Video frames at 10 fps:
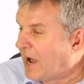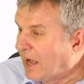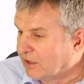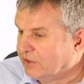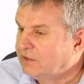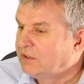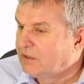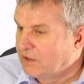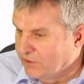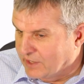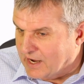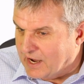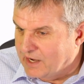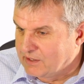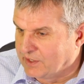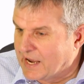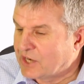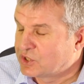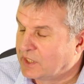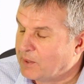Alan, they they
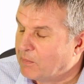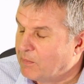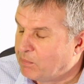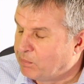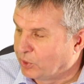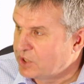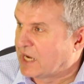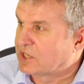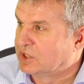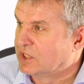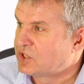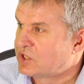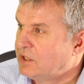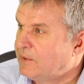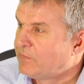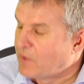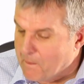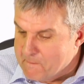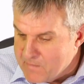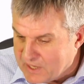actually put his ashes
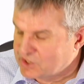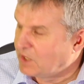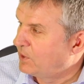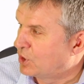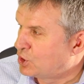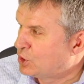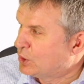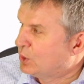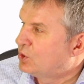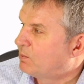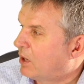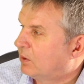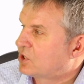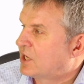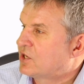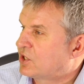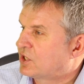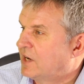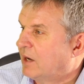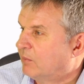mixed it with a huge bowl of
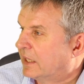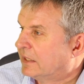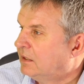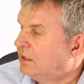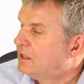Sensas ground bait,